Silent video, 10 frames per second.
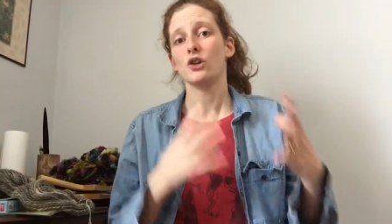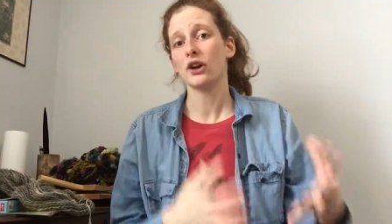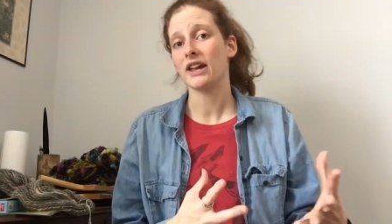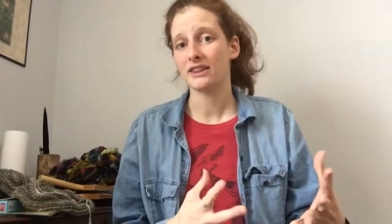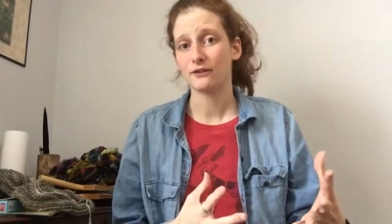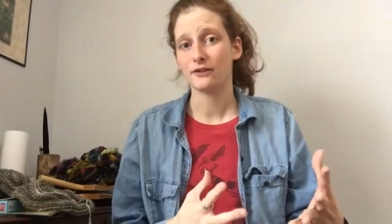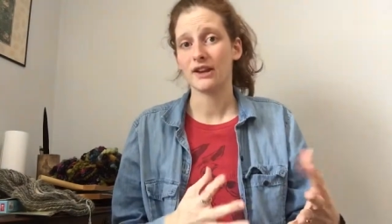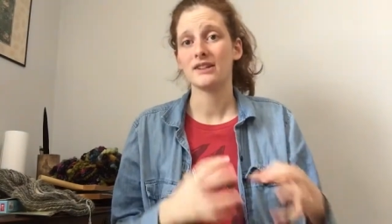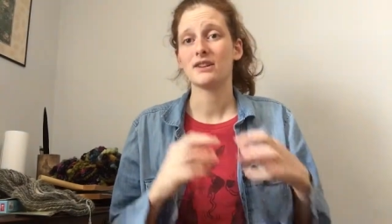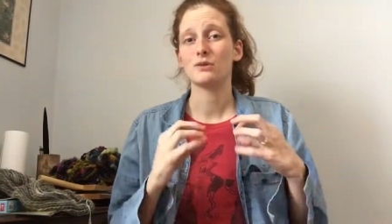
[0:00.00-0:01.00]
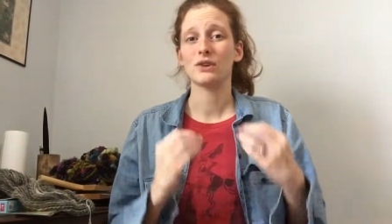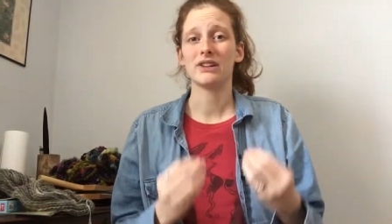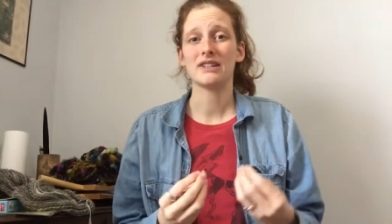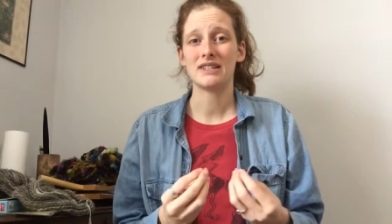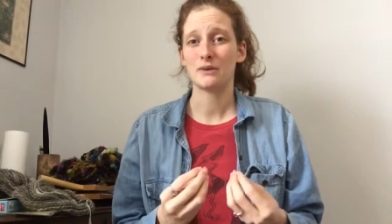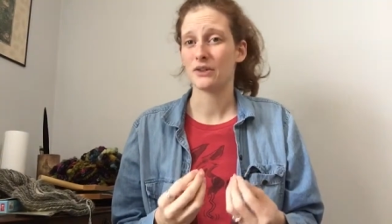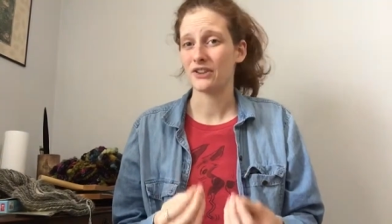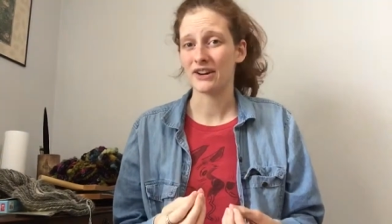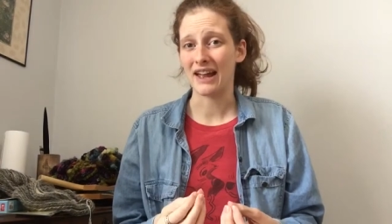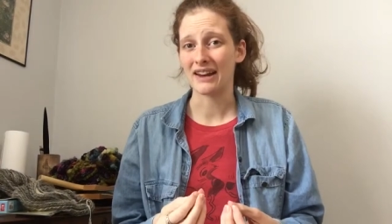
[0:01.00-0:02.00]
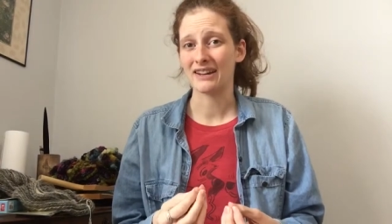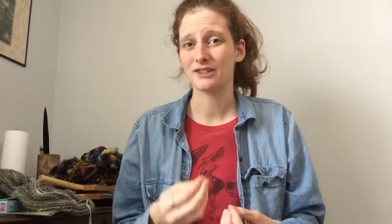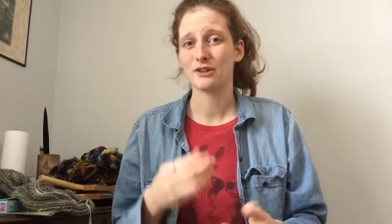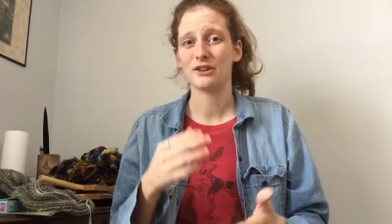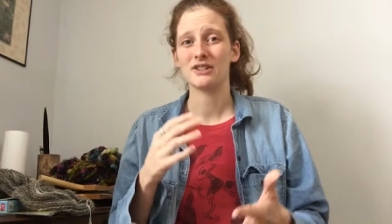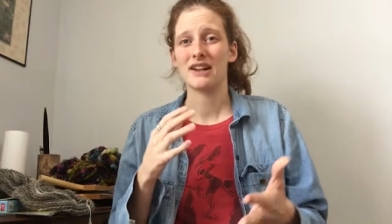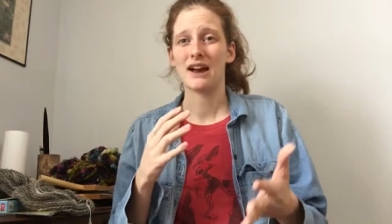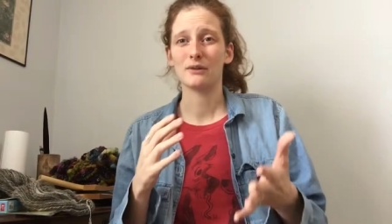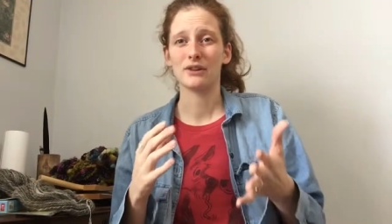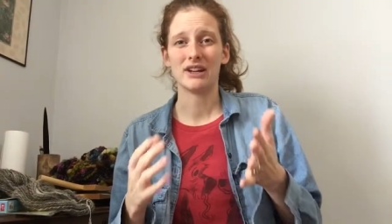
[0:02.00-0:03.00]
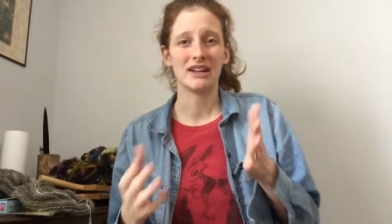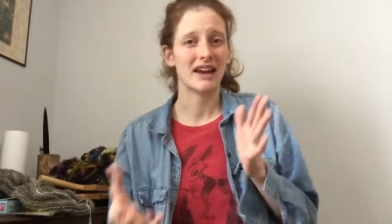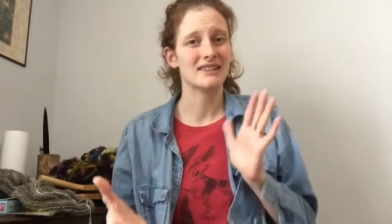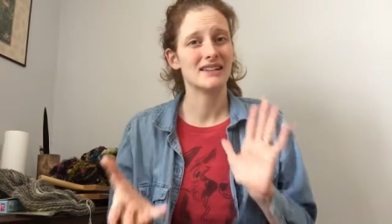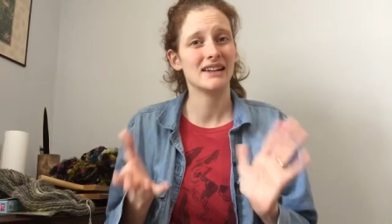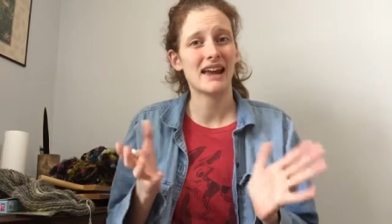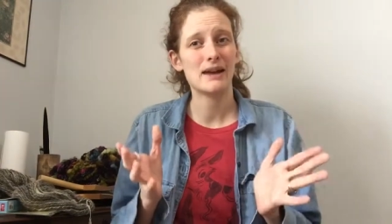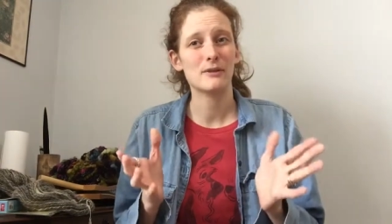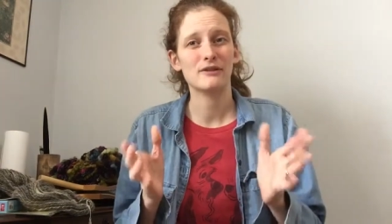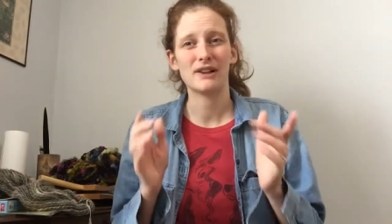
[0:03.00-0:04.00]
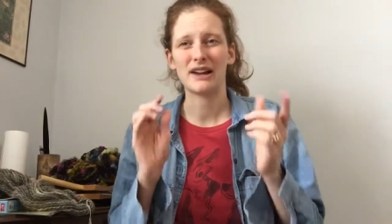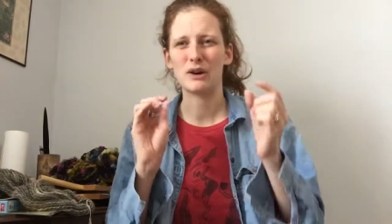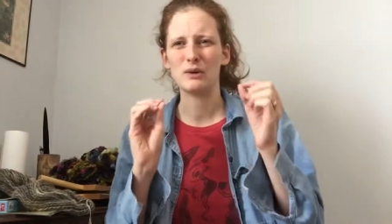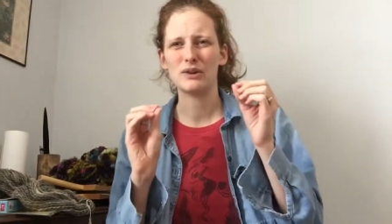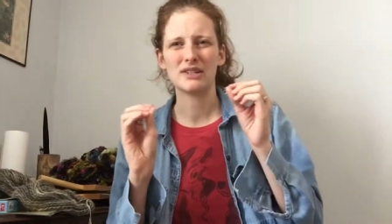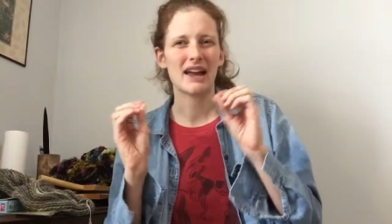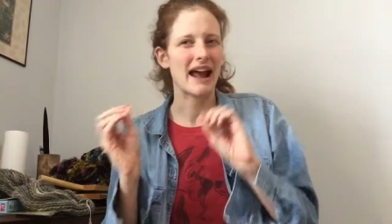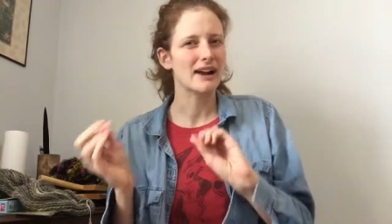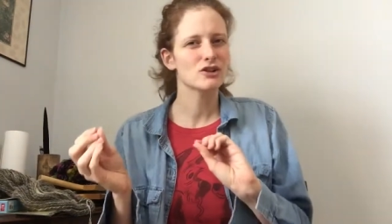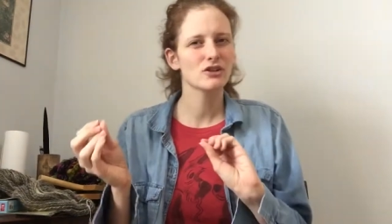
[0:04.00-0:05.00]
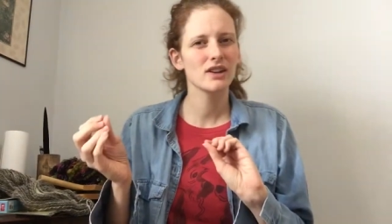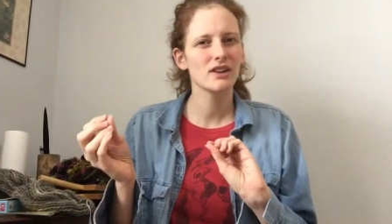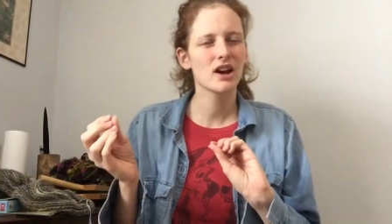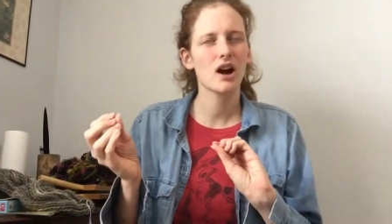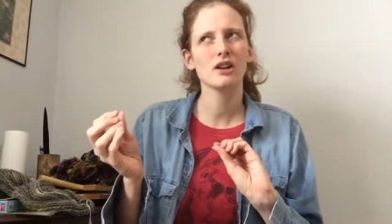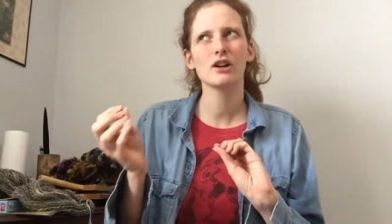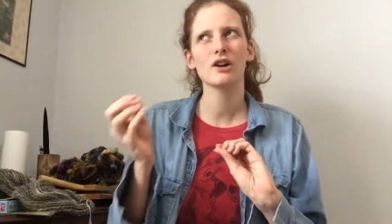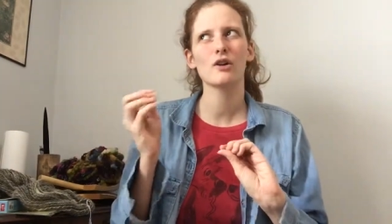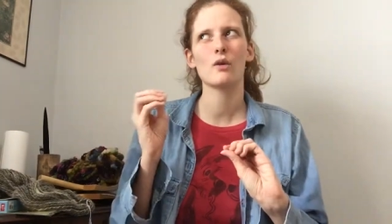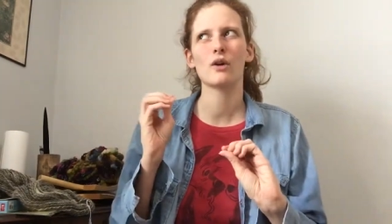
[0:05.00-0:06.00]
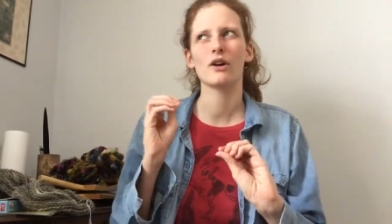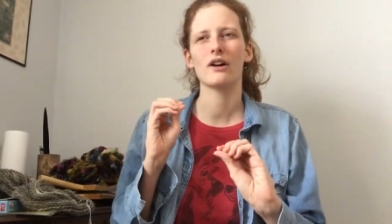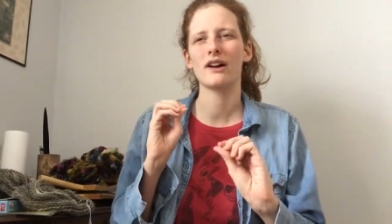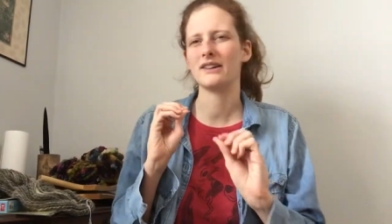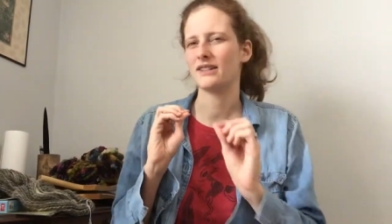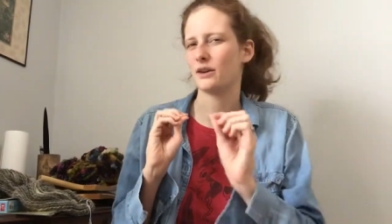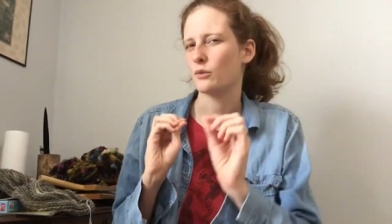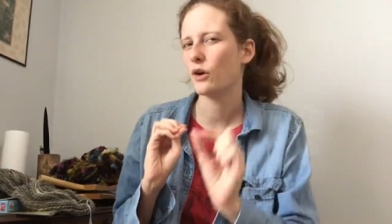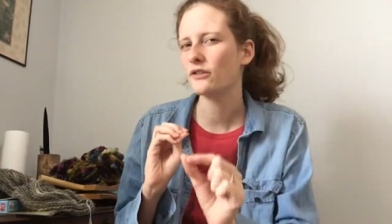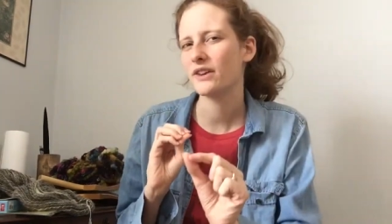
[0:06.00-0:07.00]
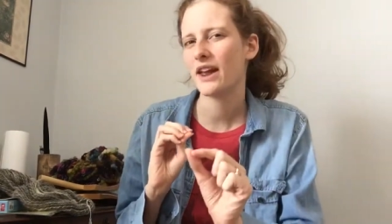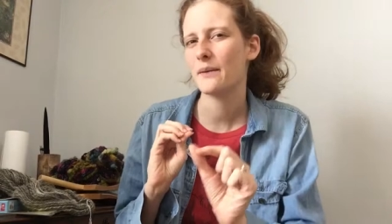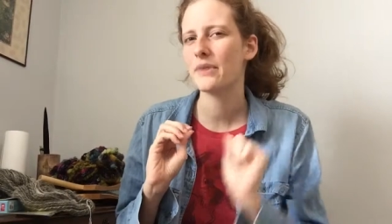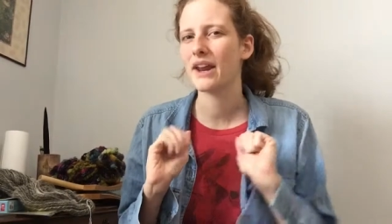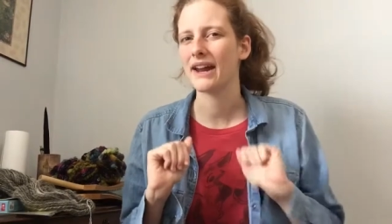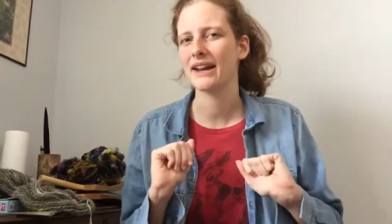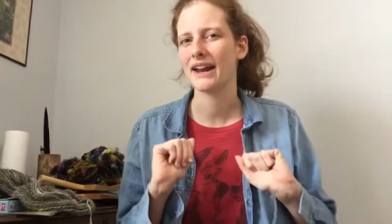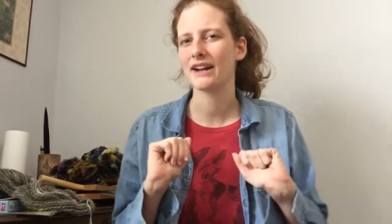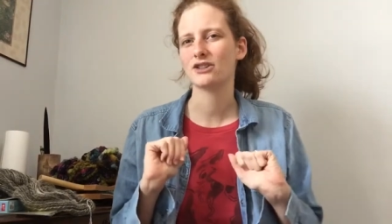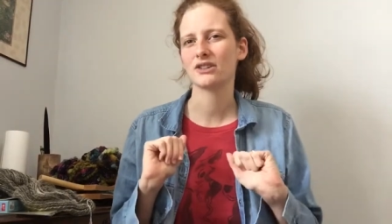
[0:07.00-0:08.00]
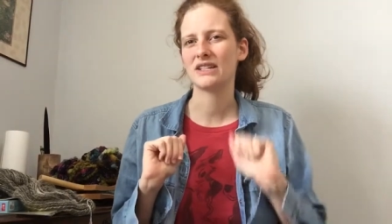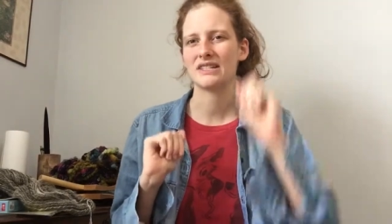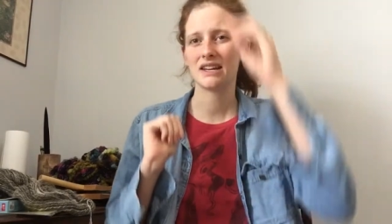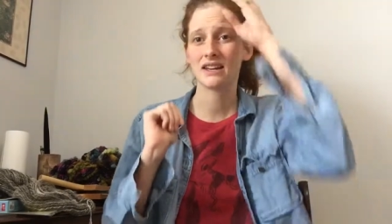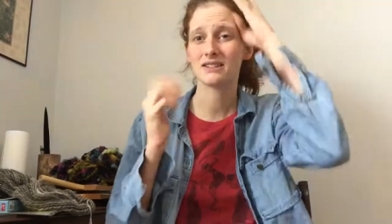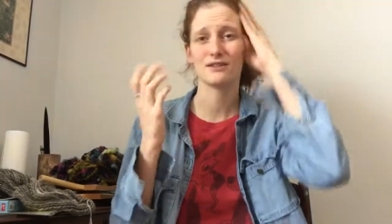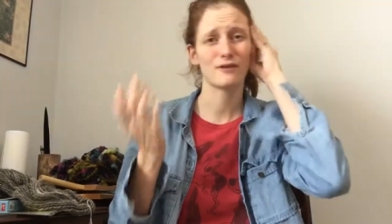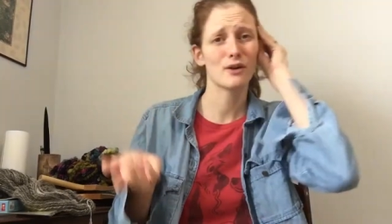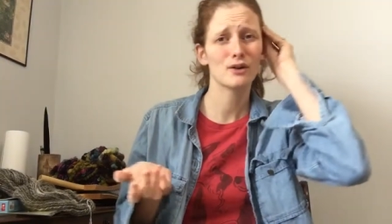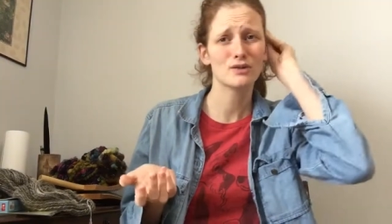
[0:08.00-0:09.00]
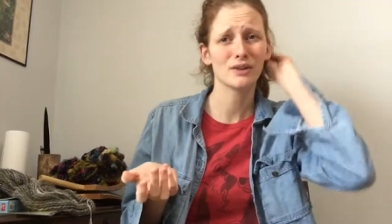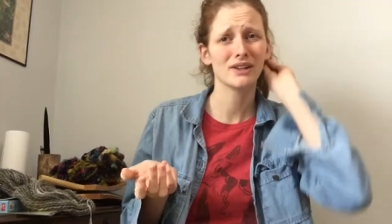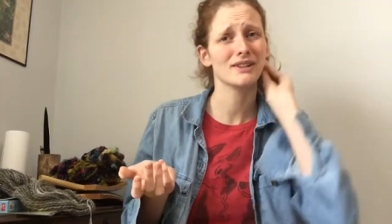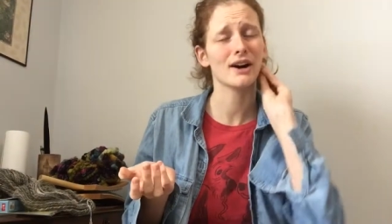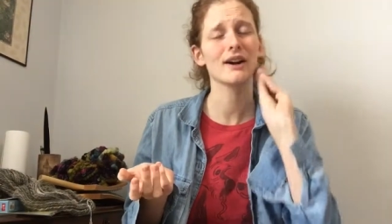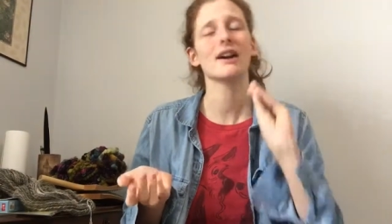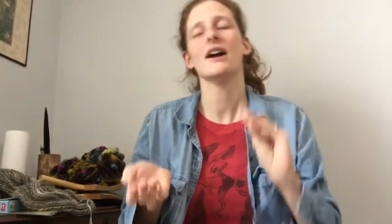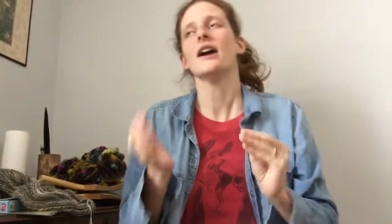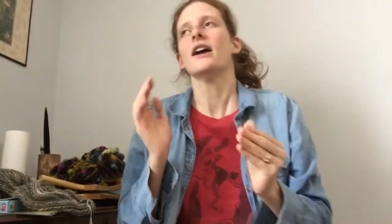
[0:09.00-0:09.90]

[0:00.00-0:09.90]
look at the fleece and really see what they're getting so there's not really a guessing game of like oh is that actually the color or is there more VM than I can actually see because the photo's really dark